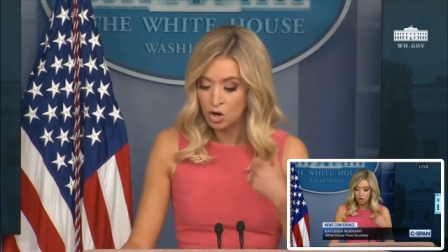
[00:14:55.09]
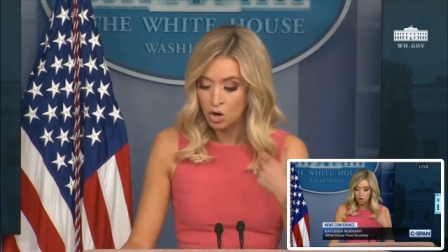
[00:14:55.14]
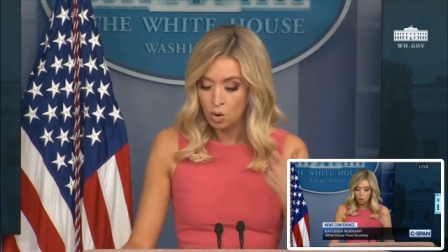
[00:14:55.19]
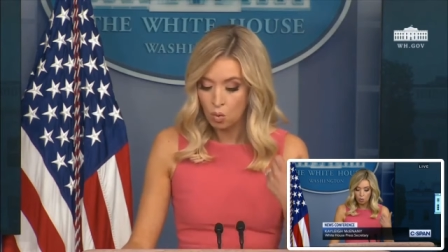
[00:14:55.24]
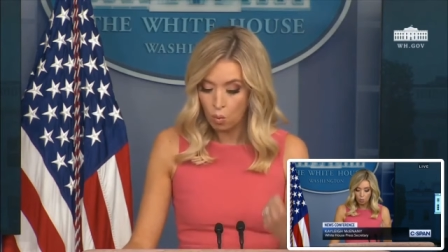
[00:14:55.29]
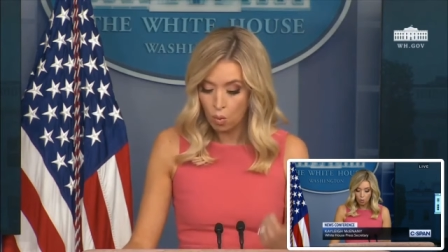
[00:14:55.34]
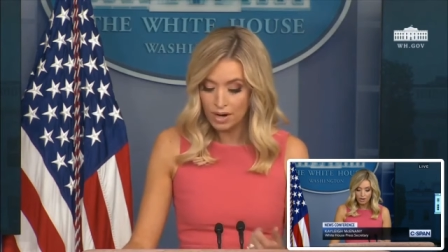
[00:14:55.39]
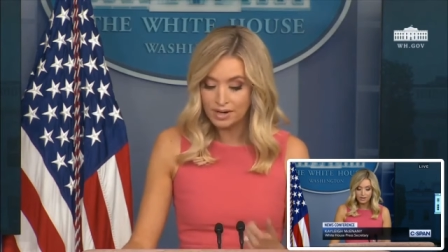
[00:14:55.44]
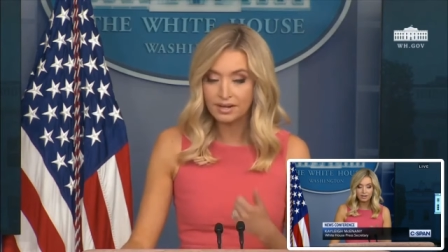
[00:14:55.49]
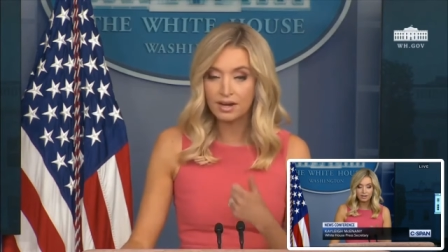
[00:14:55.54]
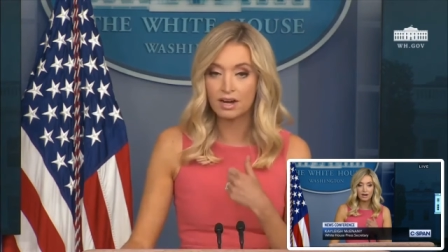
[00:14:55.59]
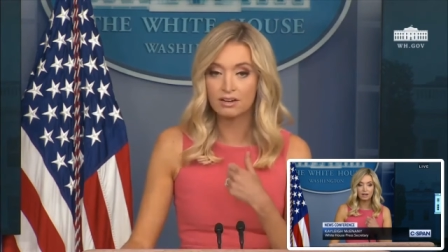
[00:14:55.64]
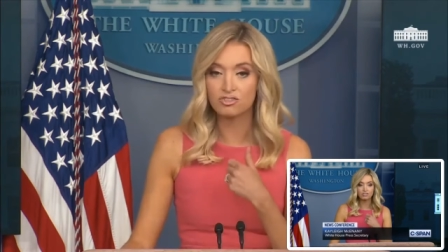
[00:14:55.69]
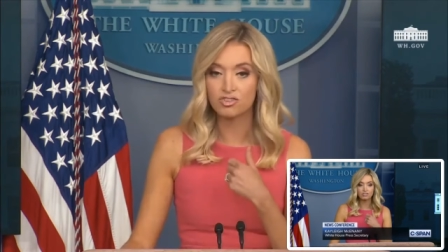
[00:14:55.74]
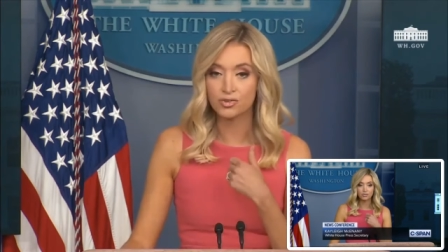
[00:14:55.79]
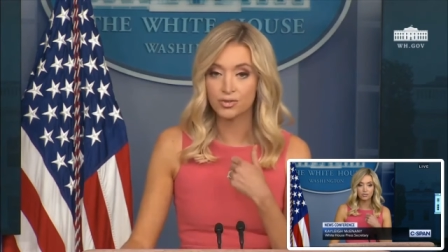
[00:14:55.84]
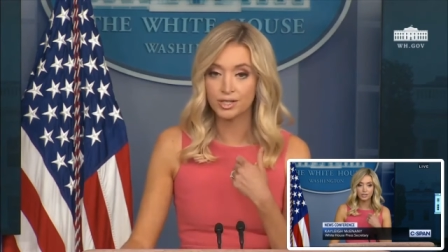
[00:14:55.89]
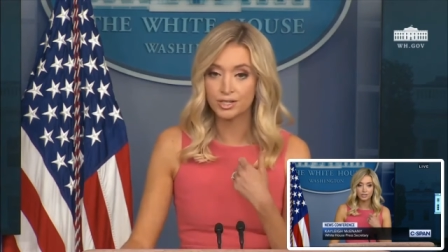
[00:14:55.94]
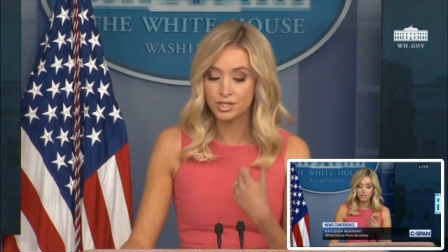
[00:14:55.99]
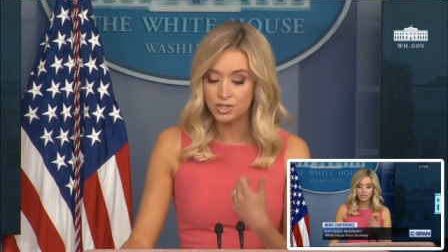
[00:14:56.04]
one
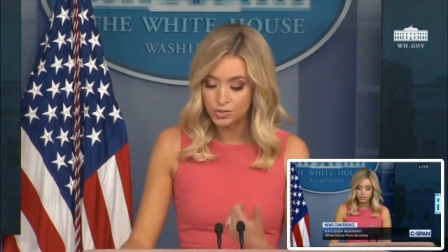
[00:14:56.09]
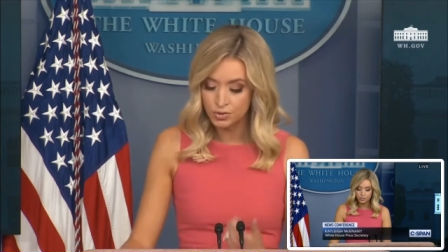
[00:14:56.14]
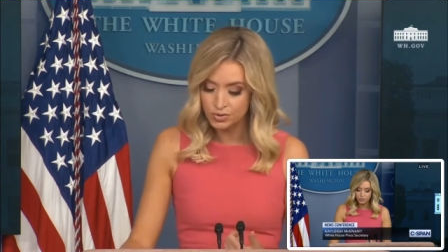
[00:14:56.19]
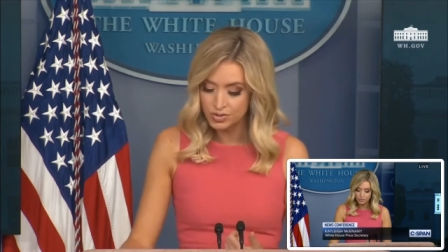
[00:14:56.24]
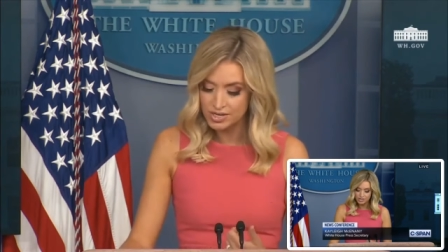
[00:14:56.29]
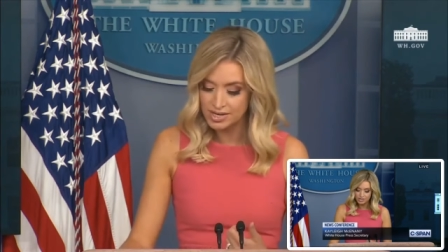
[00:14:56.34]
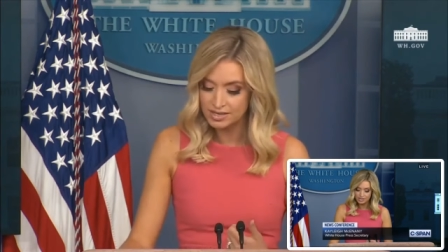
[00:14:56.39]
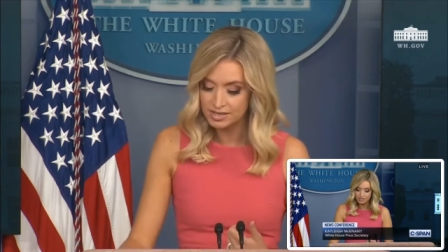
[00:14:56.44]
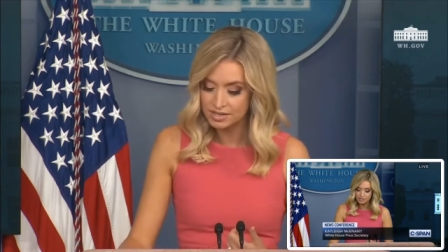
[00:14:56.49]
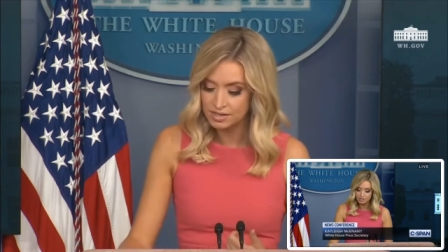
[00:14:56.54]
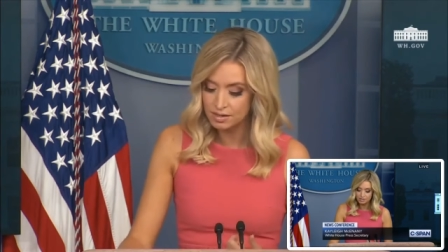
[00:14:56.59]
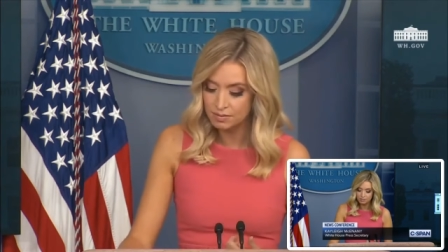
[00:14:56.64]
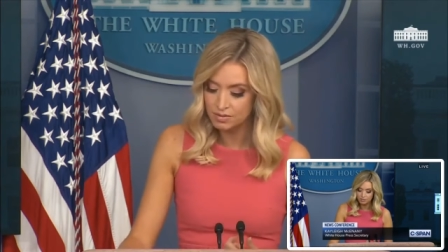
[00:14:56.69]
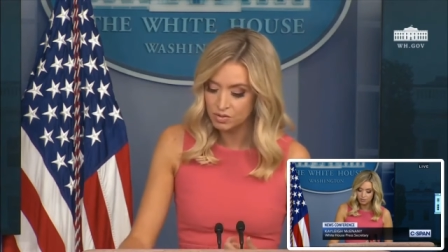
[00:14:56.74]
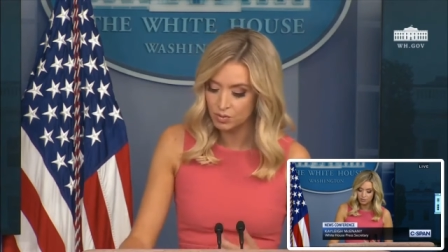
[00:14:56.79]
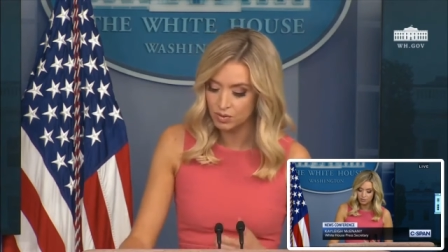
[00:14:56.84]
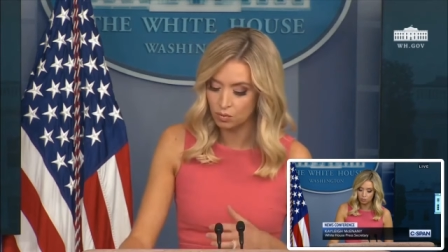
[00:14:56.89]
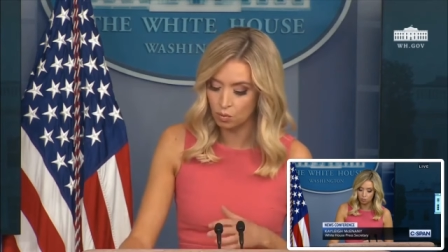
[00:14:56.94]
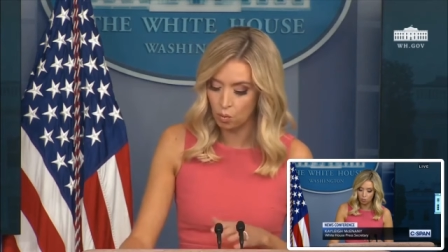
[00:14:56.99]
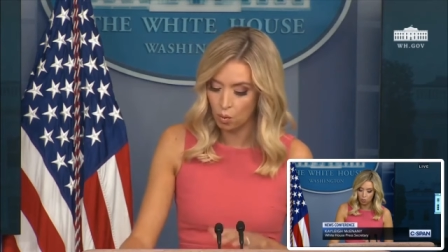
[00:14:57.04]
country, two systems
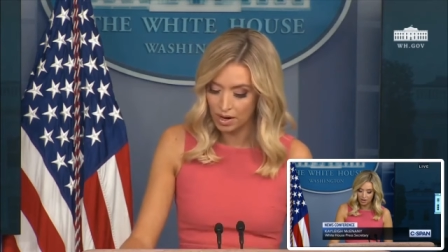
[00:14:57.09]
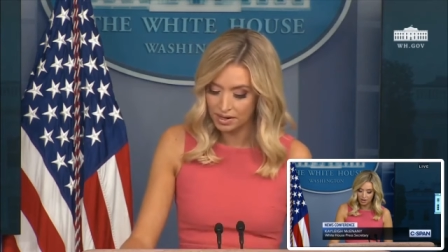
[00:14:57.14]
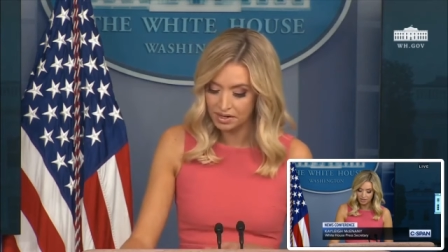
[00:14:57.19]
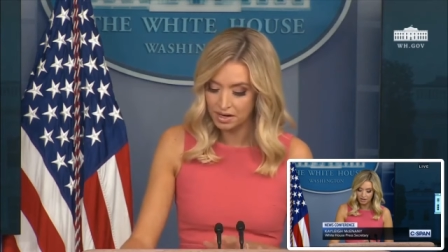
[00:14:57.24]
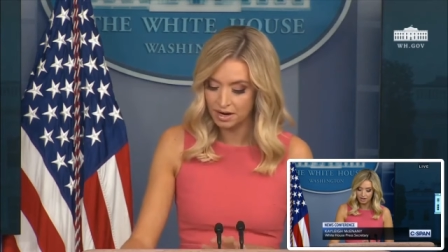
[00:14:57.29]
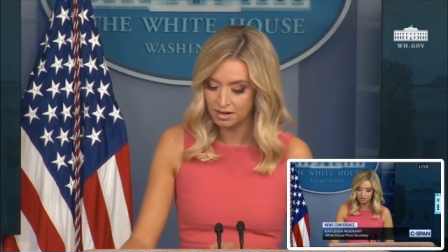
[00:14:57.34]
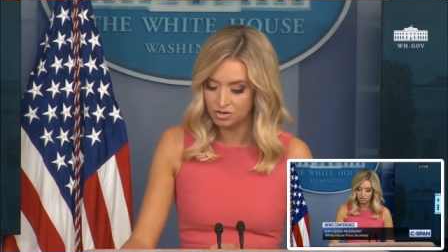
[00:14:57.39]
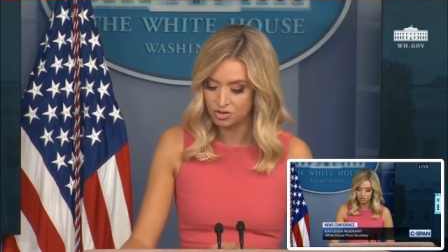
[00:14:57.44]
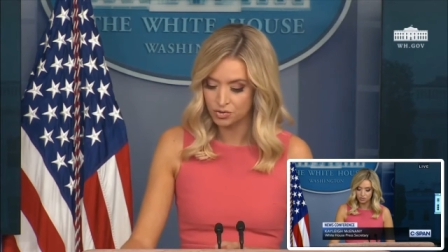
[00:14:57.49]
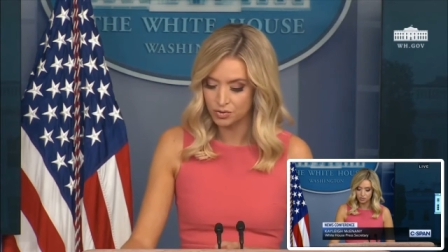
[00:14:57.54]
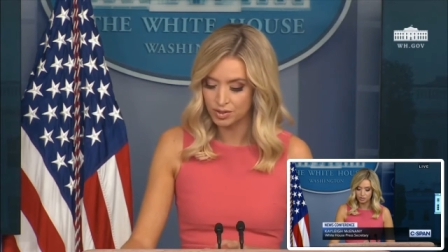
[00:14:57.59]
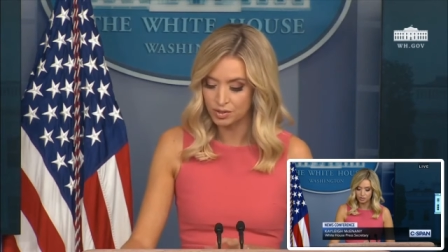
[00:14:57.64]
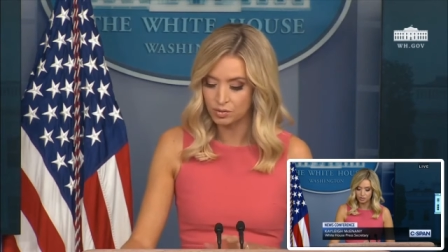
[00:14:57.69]
with one country,